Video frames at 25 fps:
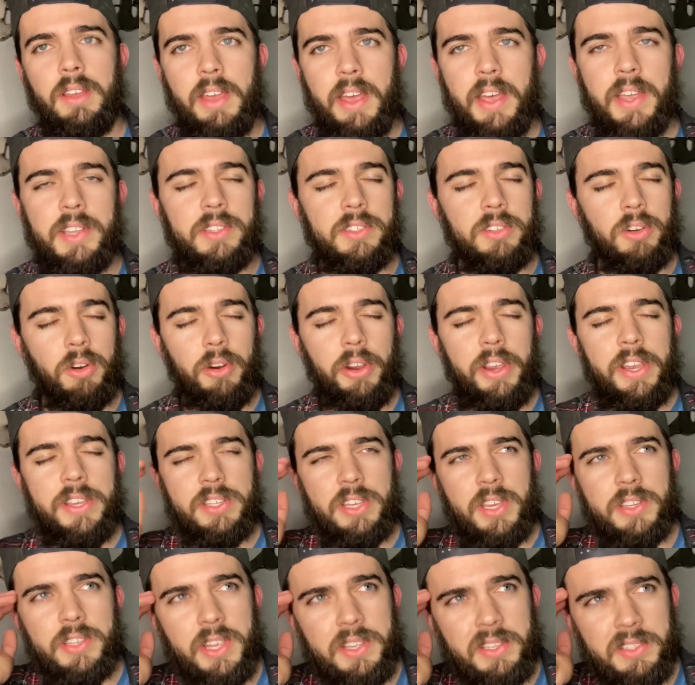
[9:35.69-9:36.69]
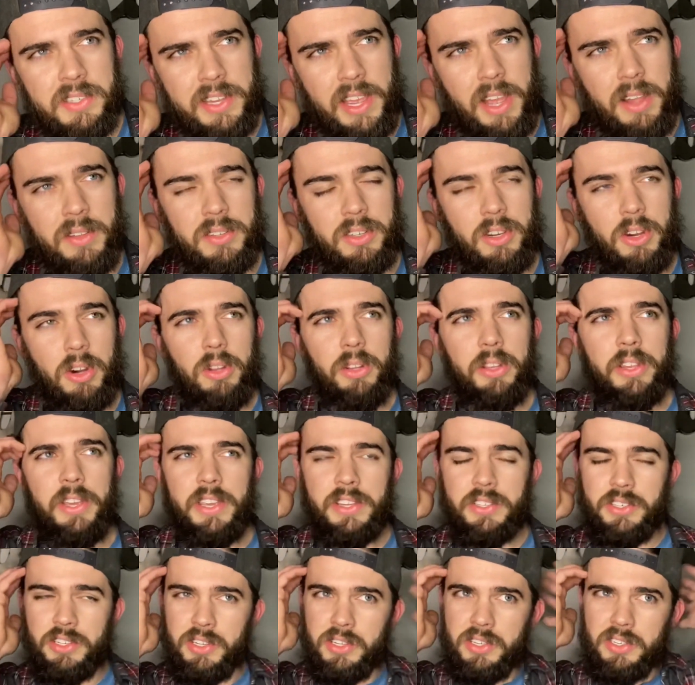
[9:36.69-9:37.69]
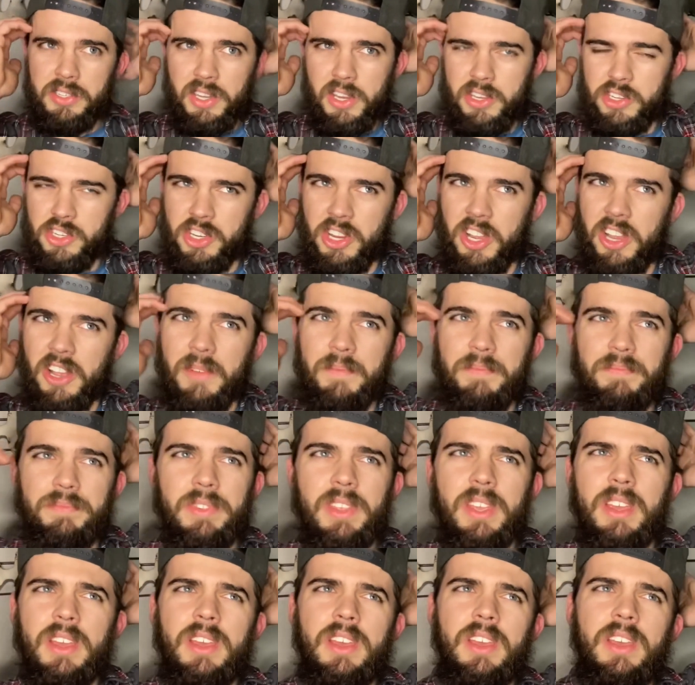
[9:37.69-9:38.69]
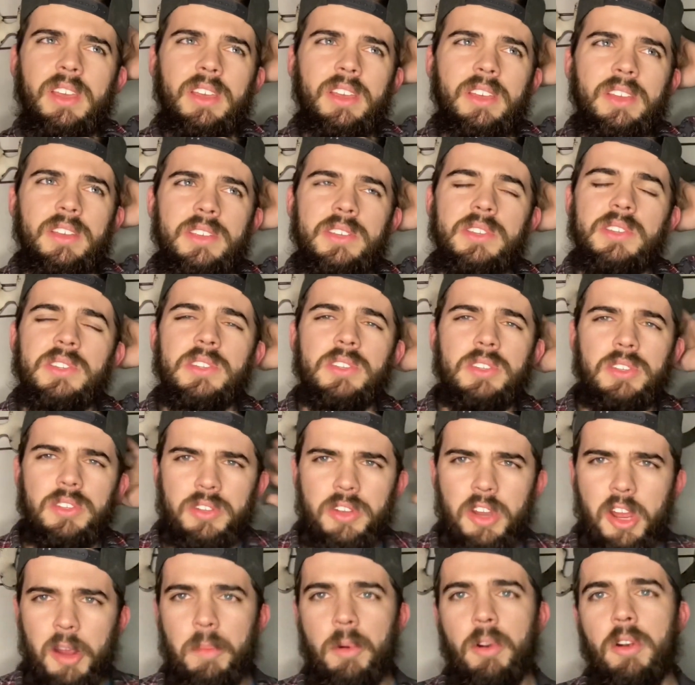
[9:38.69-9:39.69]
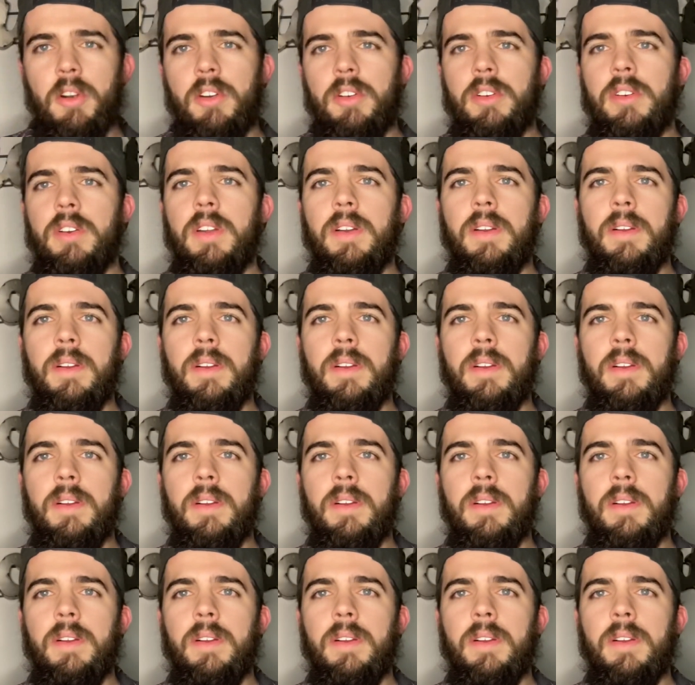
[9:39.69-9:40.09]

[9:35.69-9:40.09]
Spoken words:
As crazy as that sounds, Cola is just such a stubborn